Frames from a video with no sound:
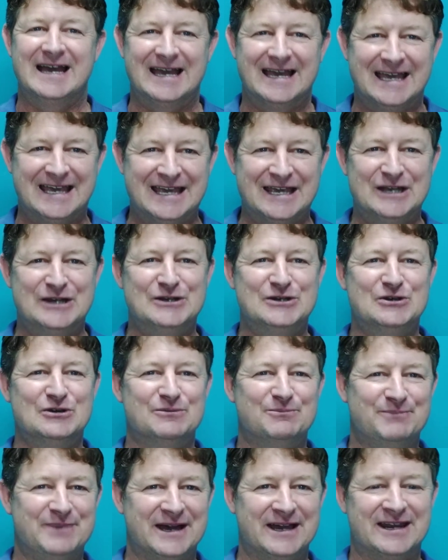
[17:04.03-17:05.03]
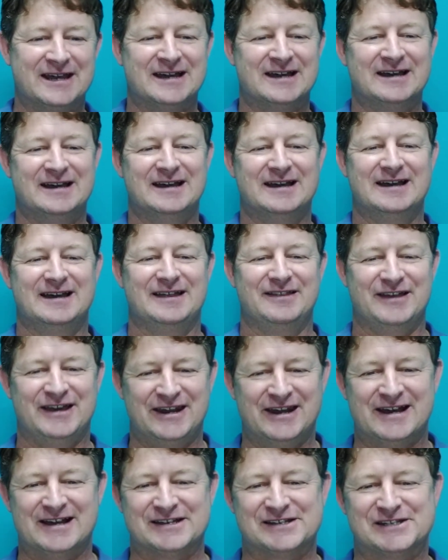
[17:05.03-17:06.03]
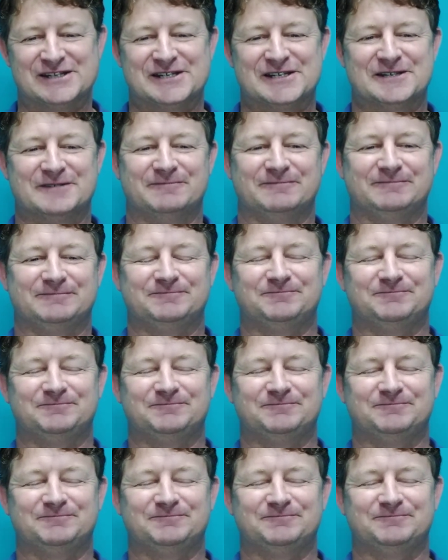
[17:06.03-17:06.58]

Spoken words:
He knew better than us.